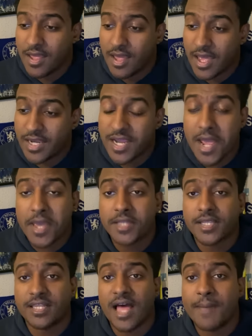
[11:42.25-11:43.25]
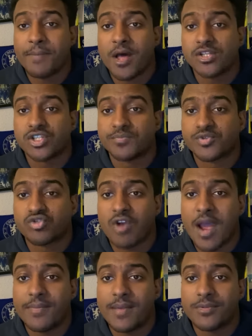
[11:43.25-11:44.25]
And yeah, hit the like button,
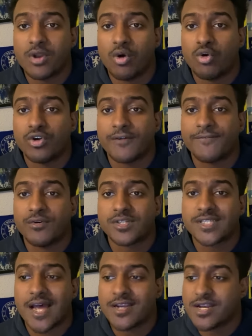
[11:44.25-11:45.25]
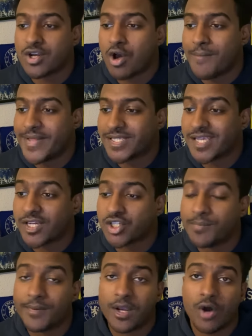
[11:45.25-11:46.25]
subscribe. Let me know all your thoughts down in the comment
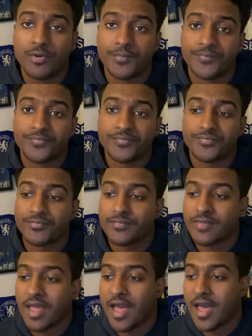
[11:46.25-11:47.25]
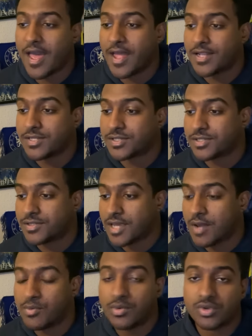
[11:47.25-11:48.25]
section below. And
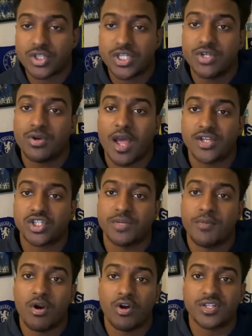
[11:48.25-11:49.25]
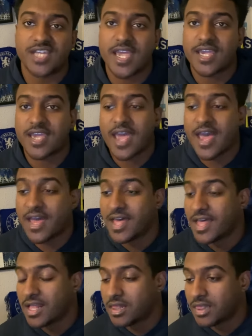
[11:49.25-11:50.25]
yeah, we will see you guys tomorrow. Take care.
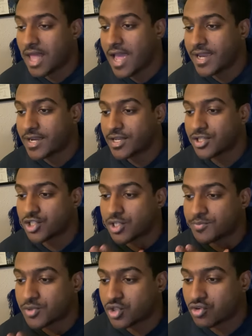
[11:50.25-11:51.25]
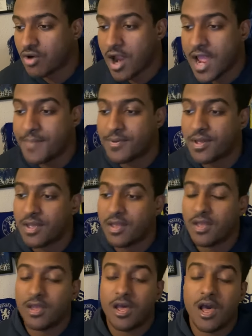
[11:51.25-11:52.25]
Like, subscribe.
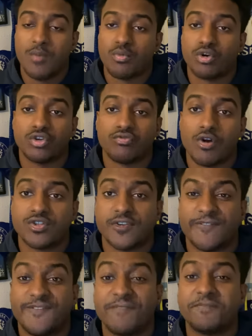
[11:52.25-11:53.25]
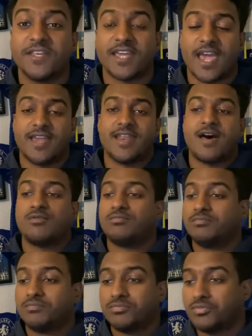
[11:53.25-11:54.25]
We're on the road to 50k now.
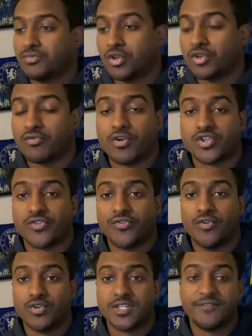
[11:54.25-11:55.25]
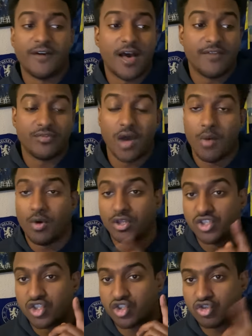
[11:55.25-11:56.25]
Not the road to 45. I
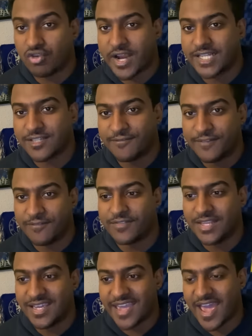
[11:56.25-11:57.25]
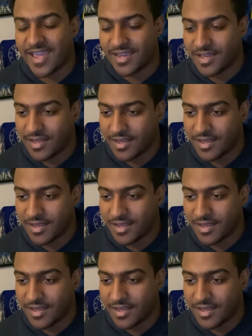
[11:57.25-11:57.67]
want straight 50k.